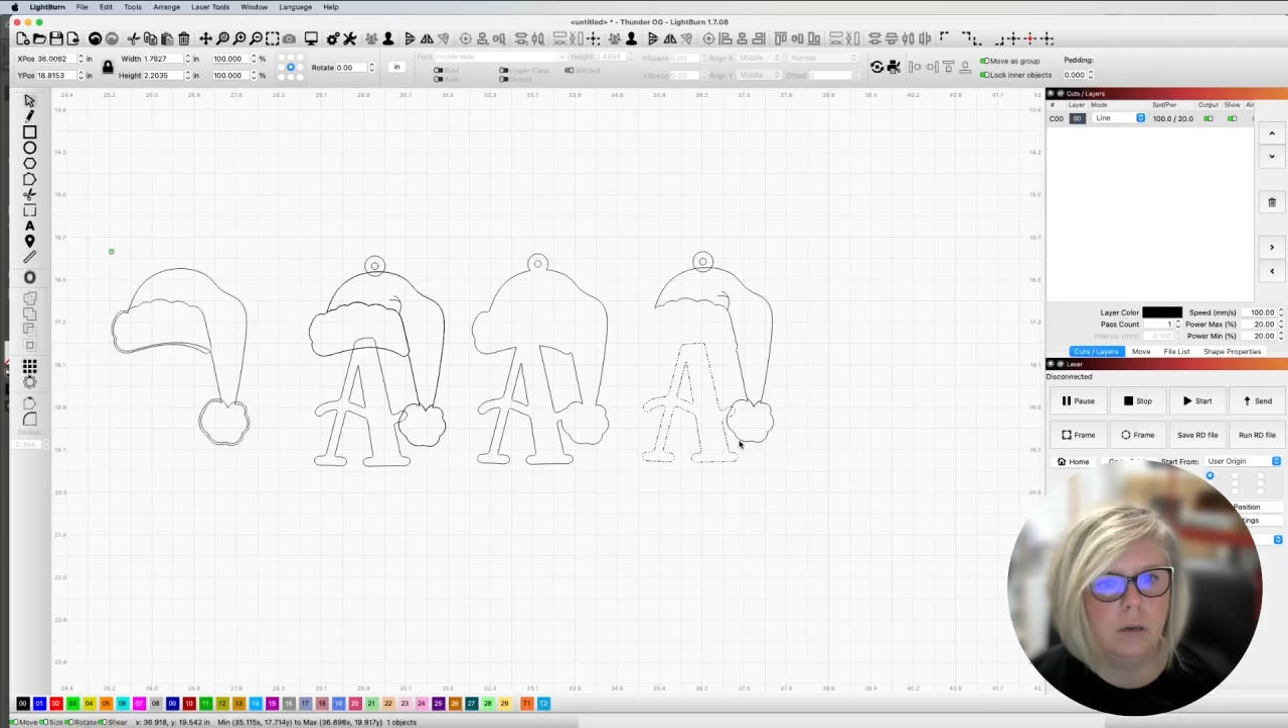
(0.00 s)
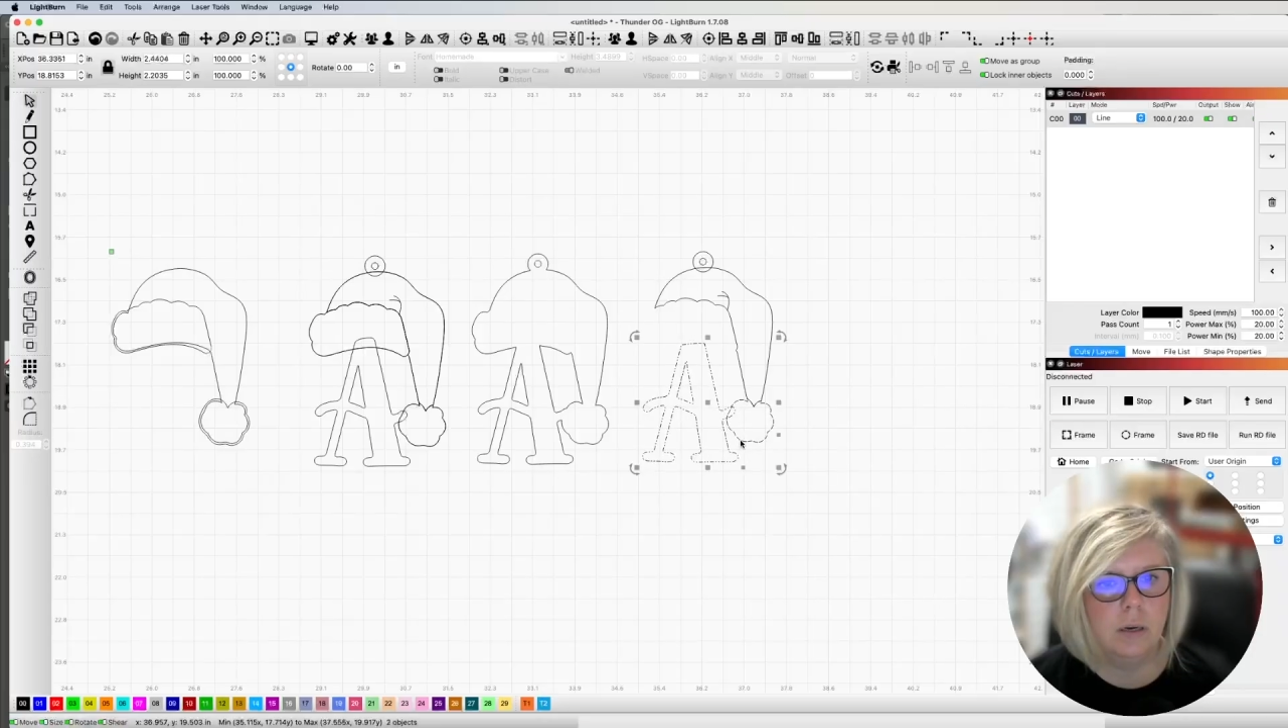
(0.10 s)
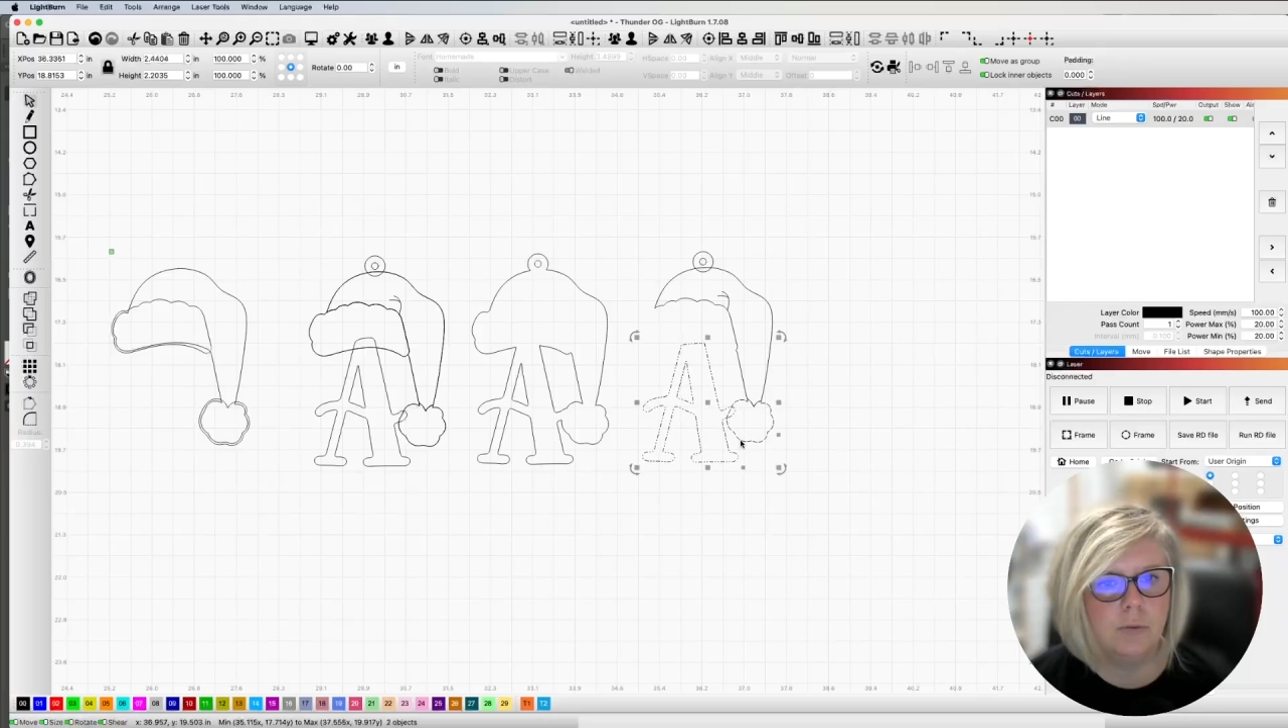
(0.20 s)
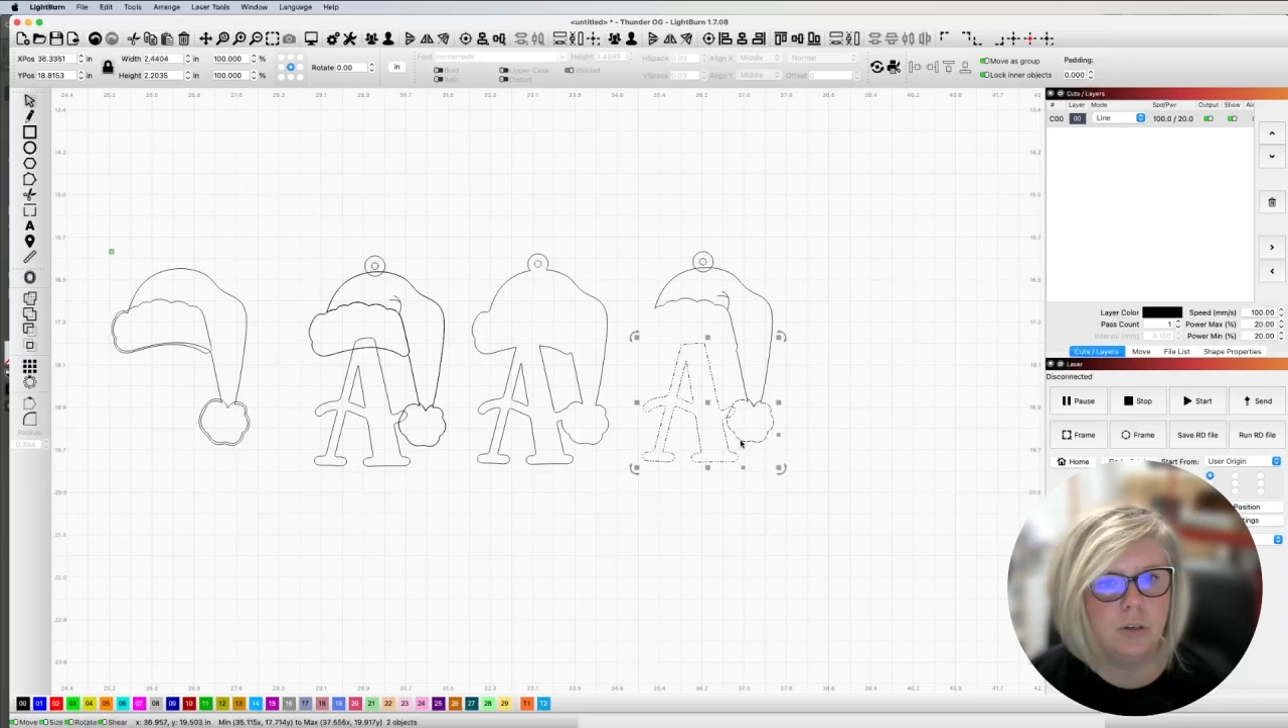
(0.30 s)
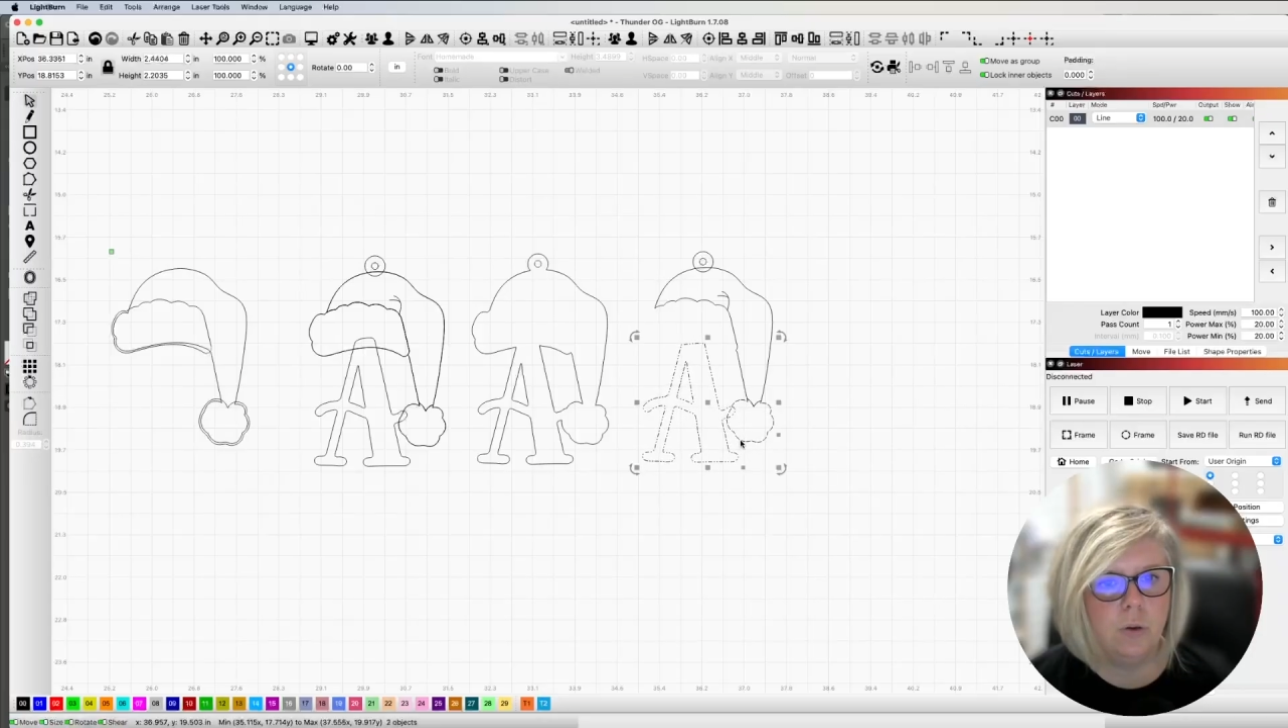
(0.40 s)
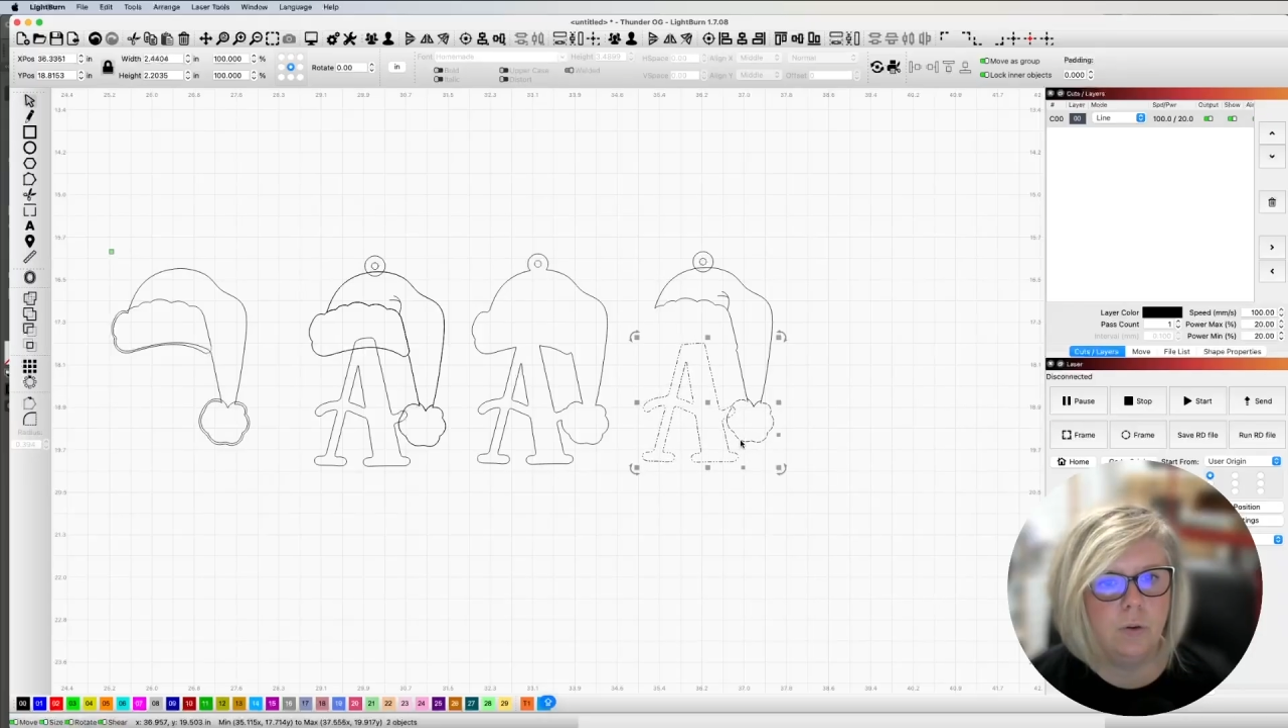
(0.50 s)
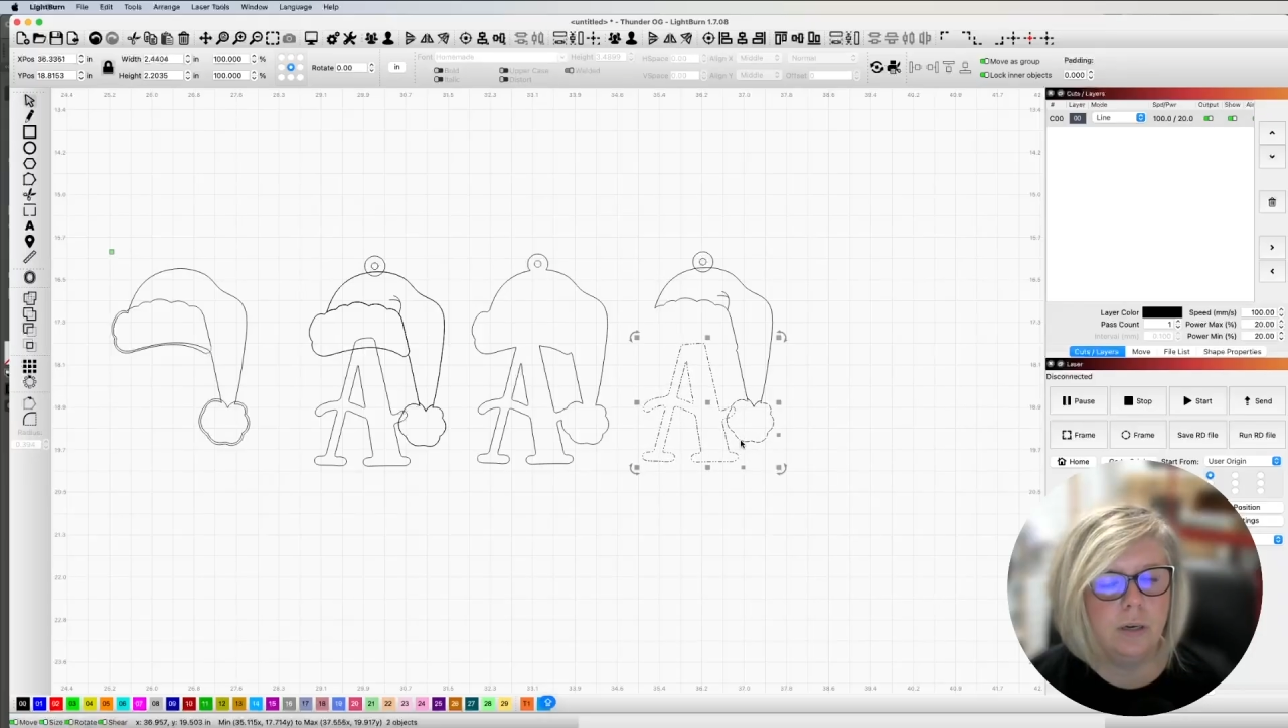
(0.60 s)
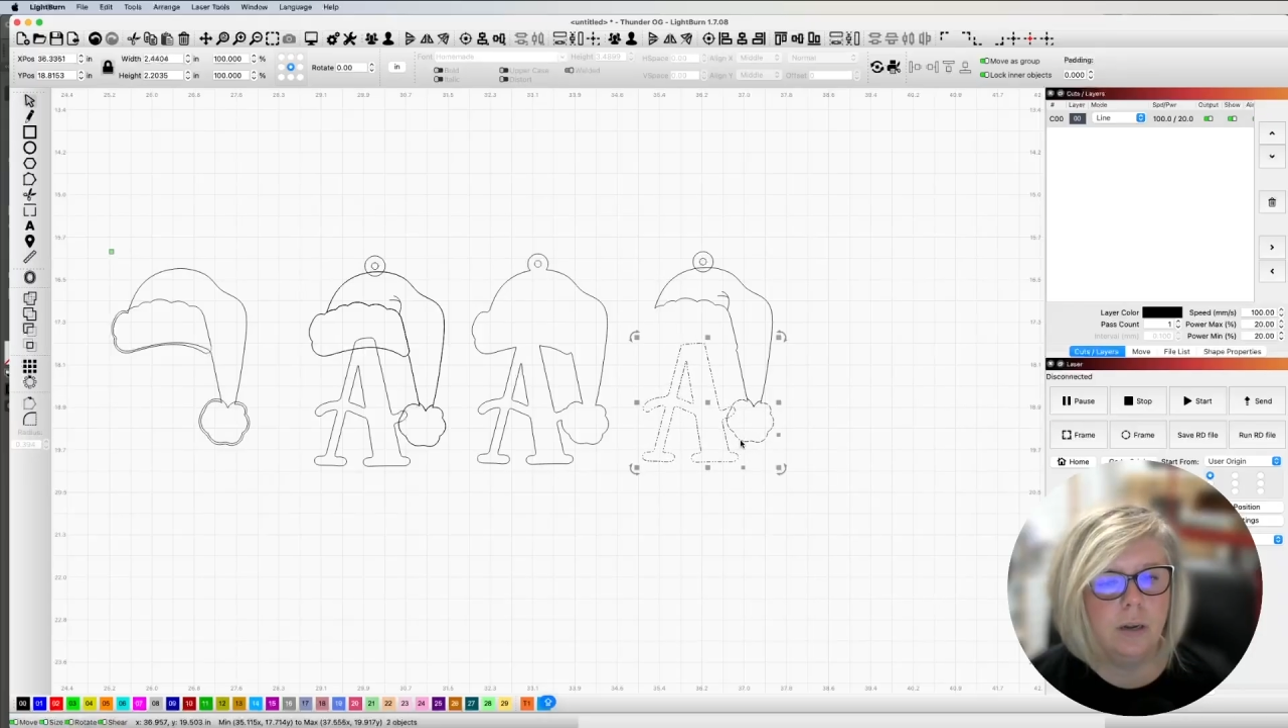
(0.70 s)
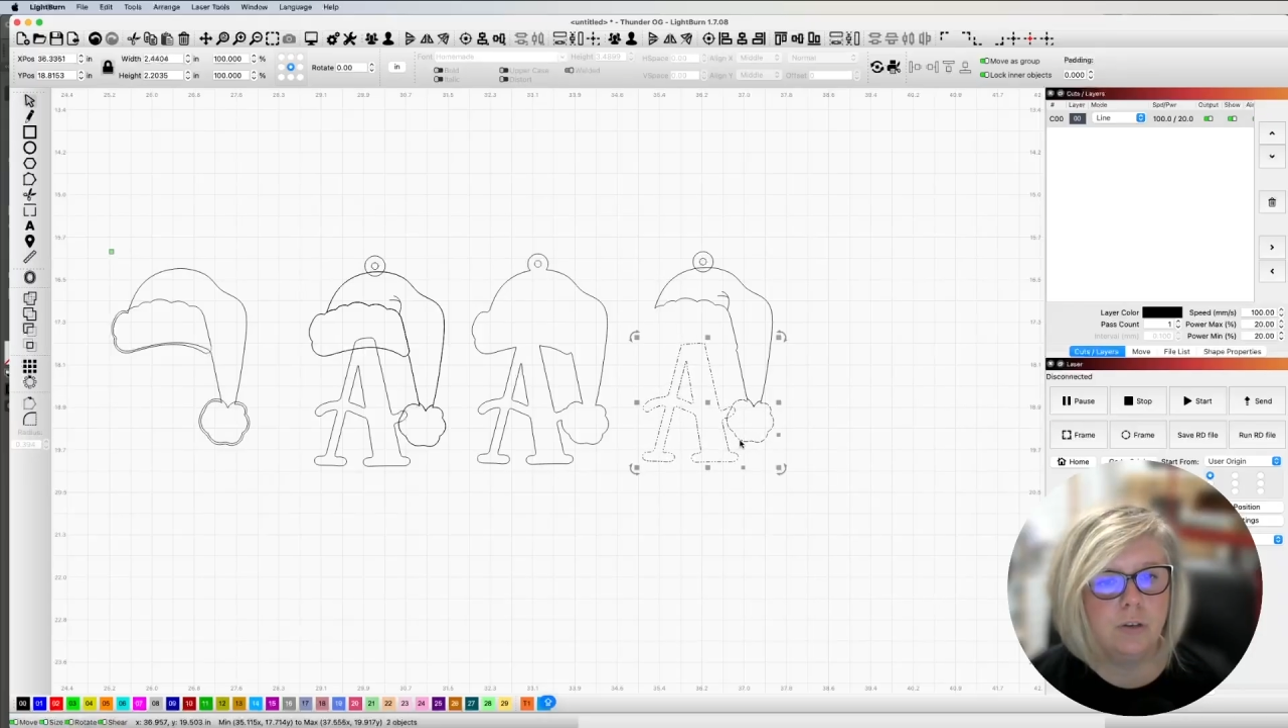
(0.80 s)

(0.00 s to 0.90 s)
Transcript: and I'm just holding down